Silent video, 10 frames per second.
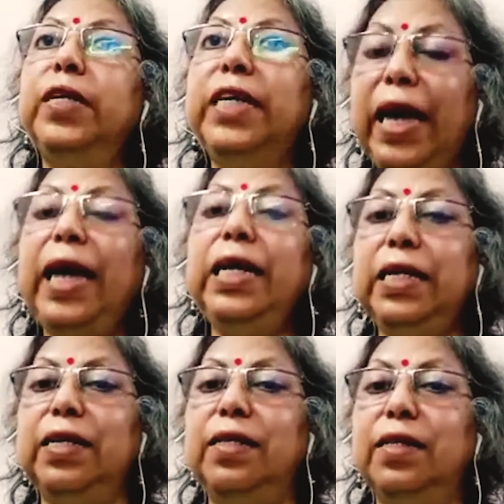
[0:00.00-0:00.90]

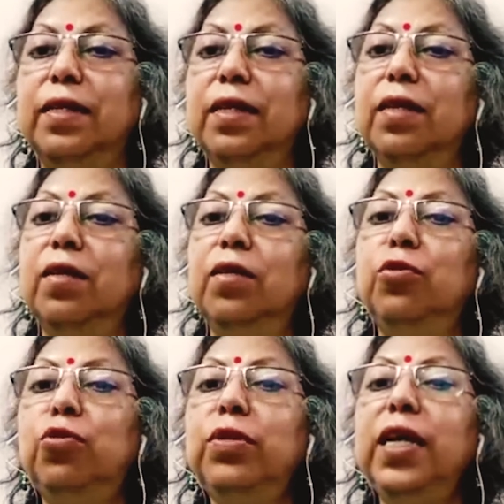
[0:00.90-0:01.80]
gained
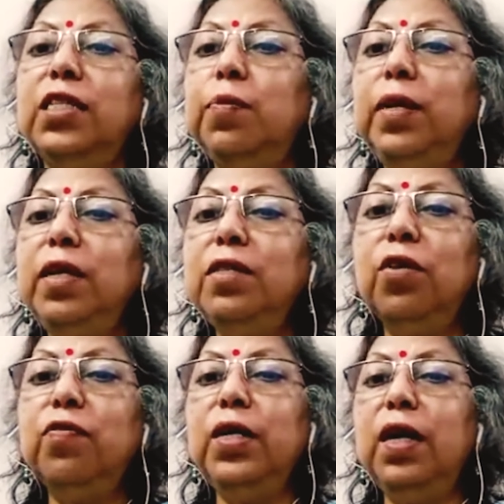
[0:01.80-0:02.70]
through the experience
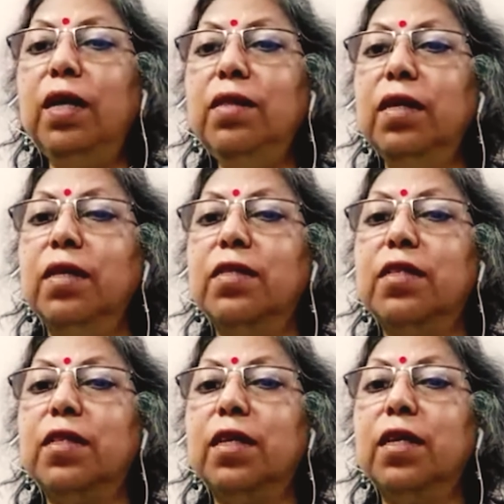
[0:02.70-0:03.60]
of the
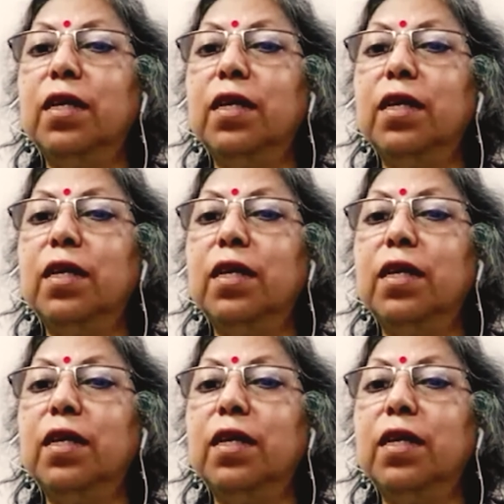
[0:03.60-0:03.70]
others.